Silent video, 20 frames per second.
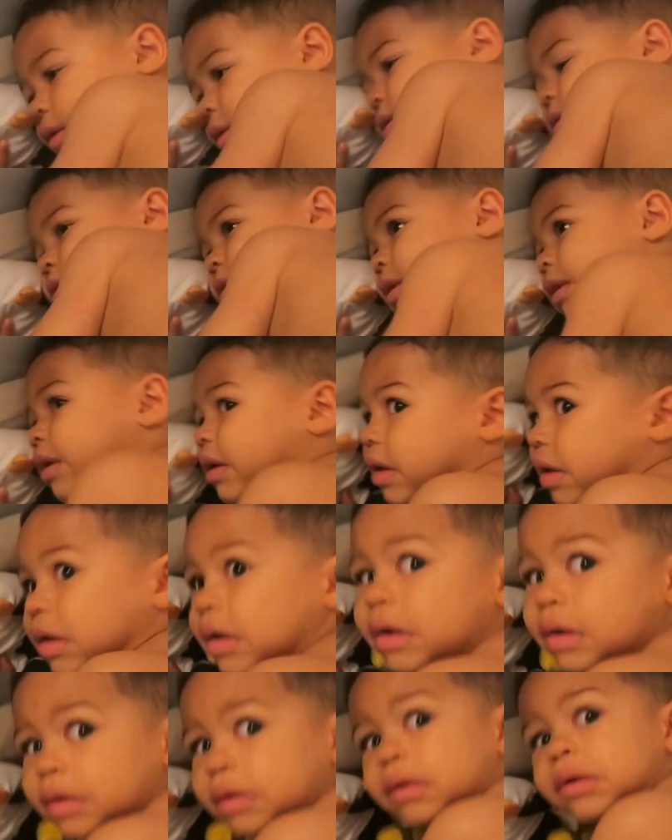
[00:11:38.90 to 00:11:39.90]
to go to bed
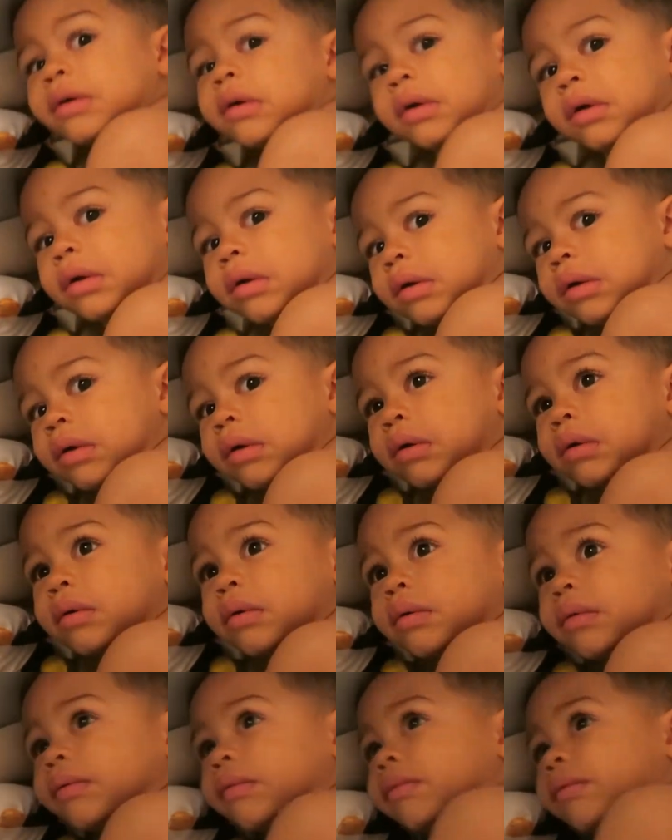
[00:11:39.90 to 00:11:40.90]
with his water, so
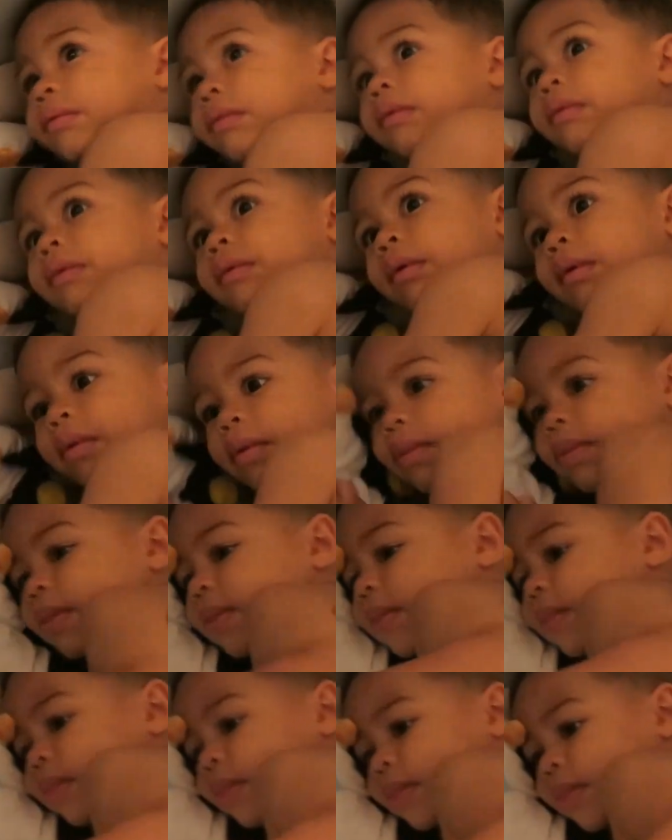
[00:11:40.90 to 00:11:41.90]
he asks for his
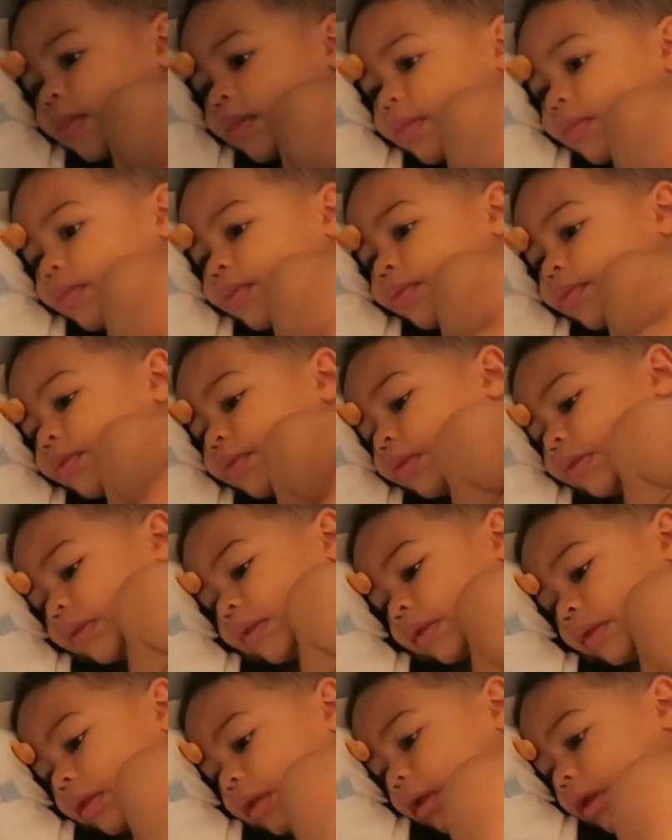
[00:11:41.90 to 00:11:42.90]
water. There you
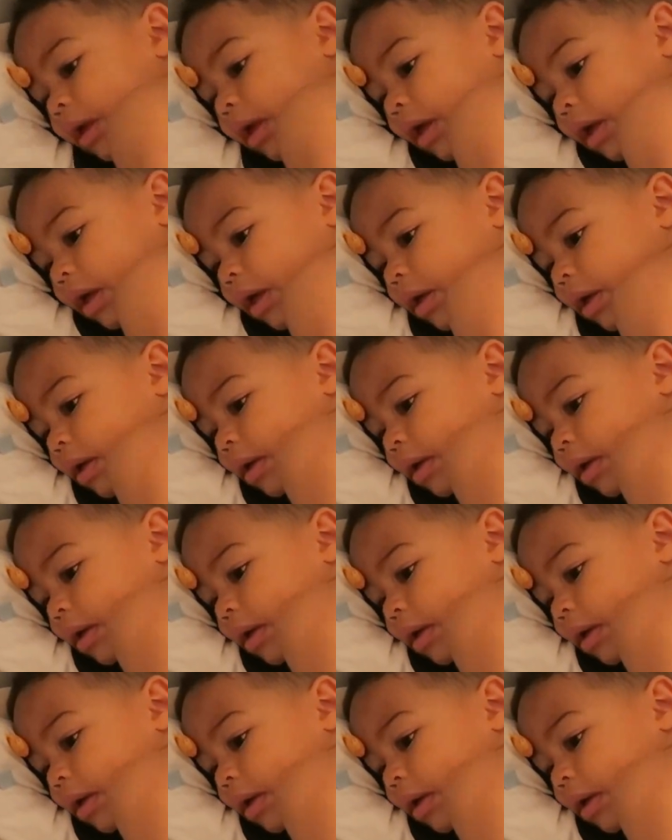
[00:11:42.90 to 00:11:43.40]
go.